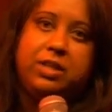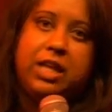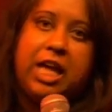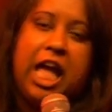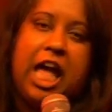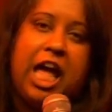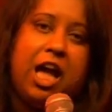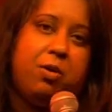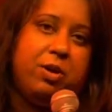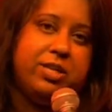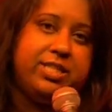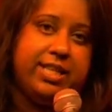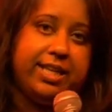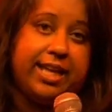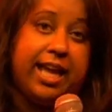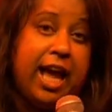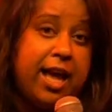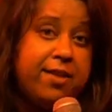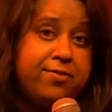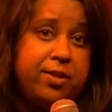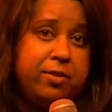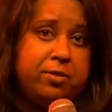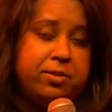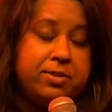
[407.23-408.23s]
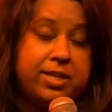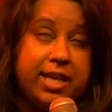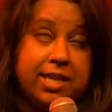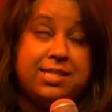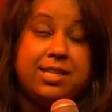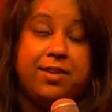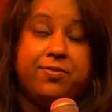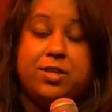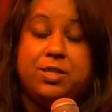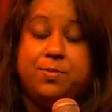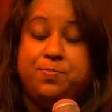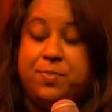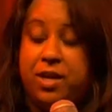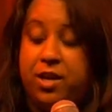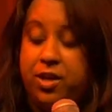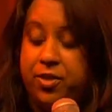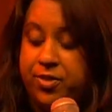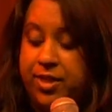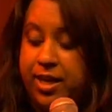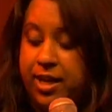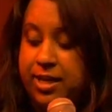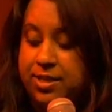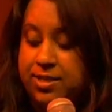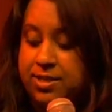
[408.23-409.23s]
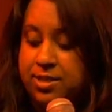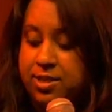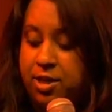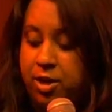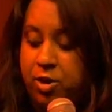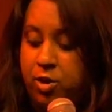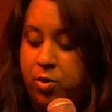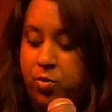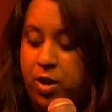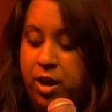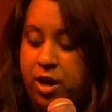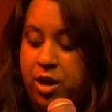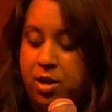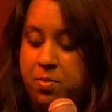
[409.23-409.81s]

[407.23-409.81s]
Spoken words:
how I didn't get to have those birthdays, so